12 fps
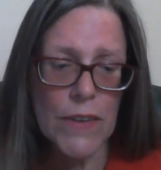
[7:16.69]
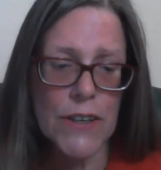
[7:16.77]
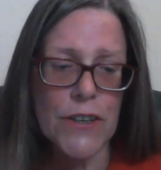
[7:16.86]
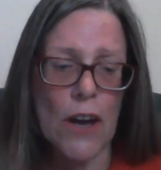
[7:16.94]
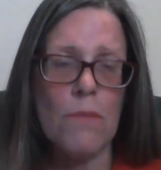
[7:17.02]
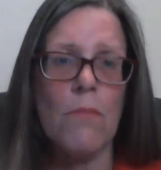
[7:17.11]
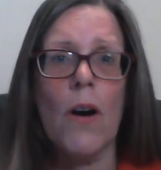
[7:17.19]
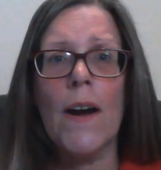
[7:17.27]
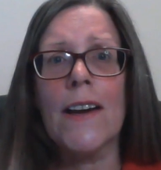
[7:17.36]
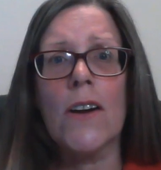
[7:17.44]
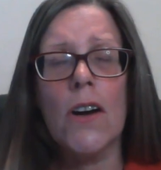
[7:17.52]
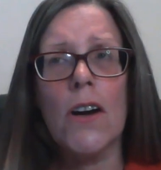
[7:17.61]
So
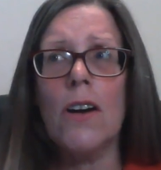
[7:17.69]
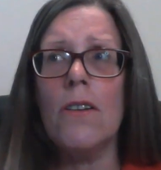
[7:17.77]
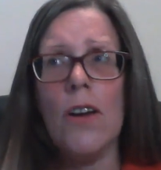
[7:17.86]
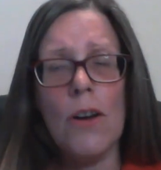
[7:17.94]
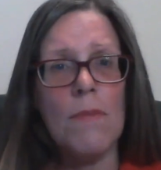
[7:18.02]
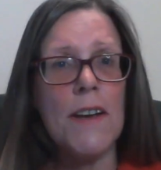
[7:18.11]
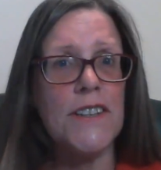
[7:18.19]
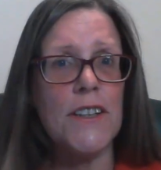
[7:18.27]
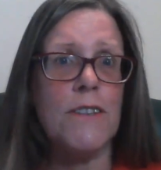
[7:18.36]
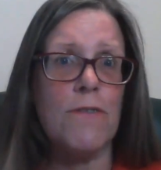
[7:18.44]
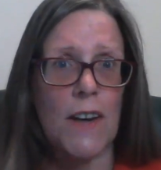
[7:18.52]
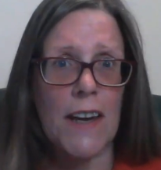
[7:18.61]
my girl, her
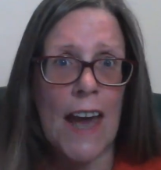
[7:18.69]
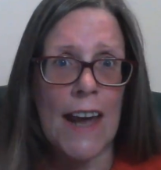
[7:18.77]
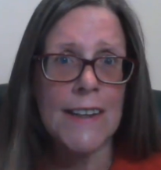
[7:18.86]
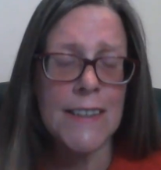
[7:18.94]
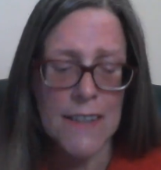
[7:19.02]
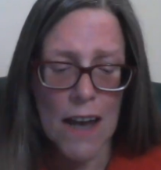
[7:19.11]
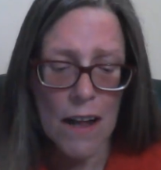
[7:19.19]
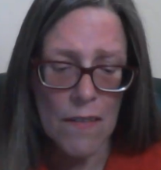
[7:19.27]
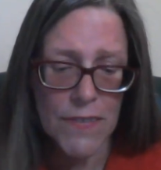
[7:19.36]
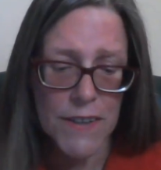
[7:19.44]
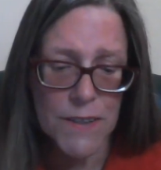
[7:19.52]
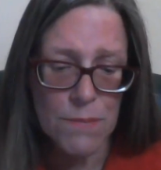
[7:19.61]
message for Cancer
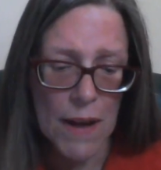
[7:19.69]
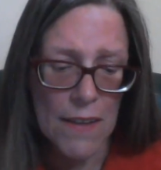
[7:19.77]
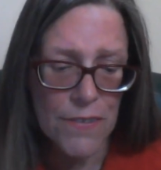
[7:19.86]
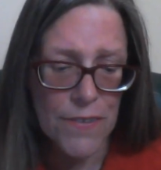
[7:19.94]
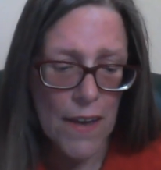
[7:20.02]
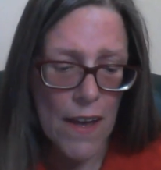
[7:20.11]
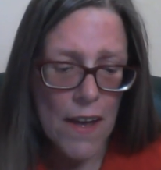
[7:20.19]
this month,